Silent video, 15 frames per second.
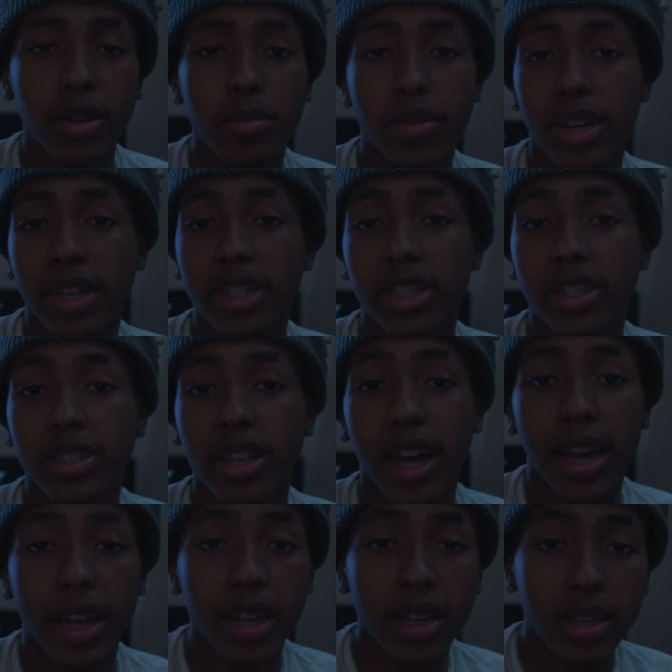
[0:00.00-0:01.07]
But it's just
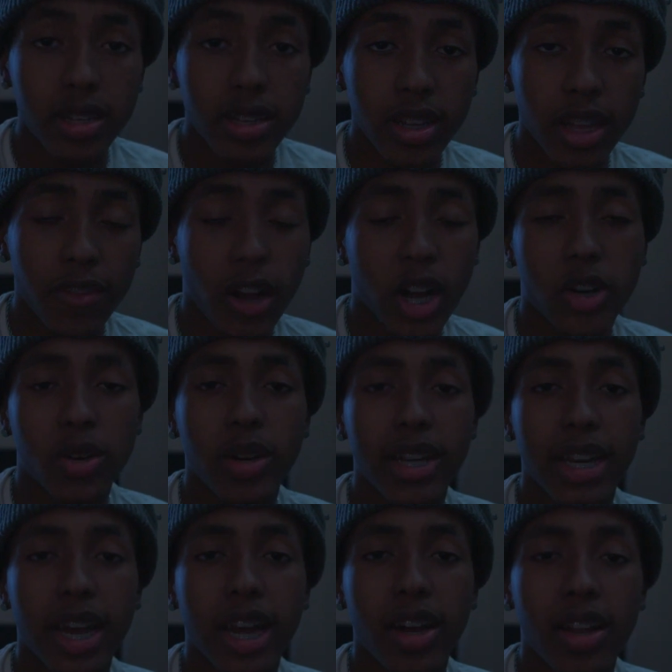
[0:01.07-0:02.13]
like, if I quit
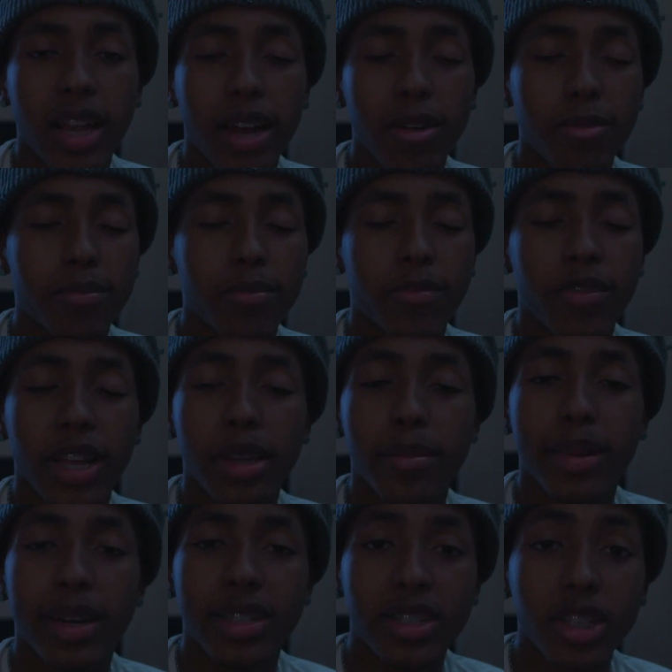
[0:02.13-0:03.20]
now, like, I'm failing
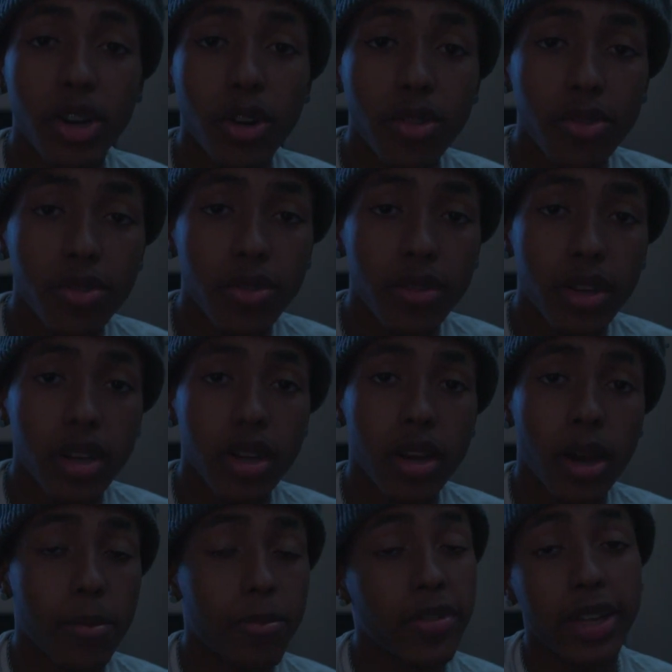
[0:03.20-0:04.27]
myself.
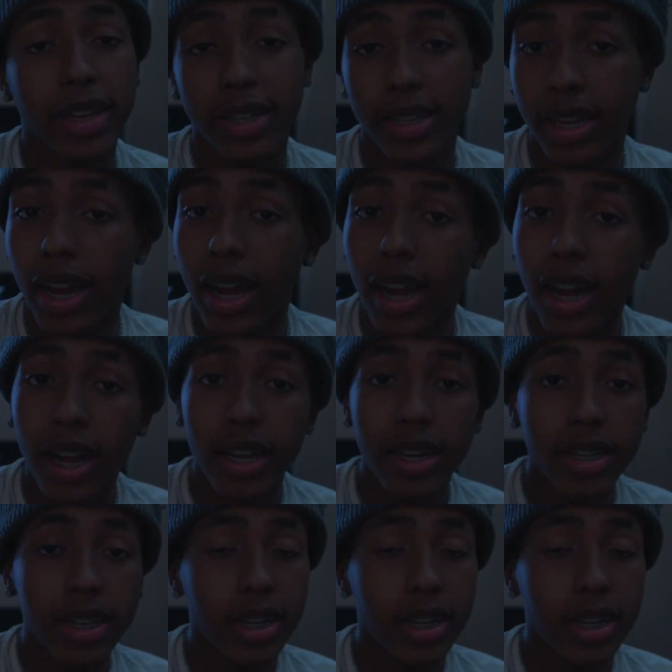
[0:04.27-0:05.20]
I'm failing y'all.